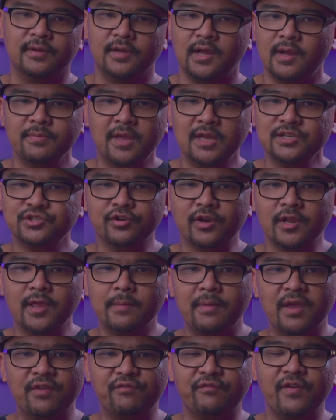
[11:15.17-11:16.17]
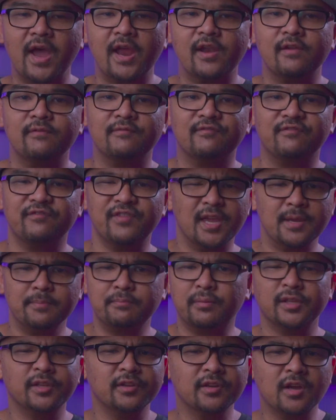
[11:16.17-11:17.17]
I'm not generally a big fan of vague
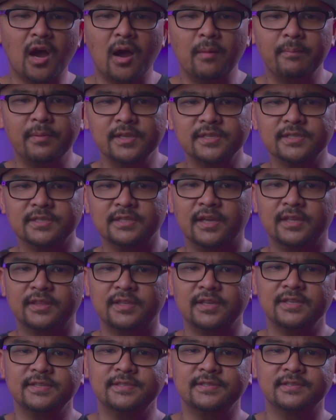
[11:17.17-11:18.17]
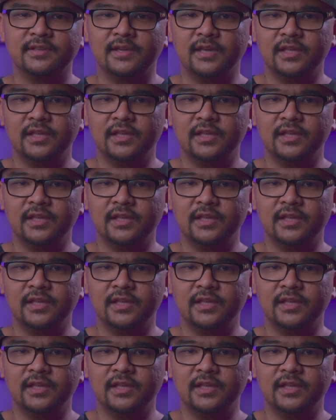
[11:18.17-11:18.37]
button copies like this.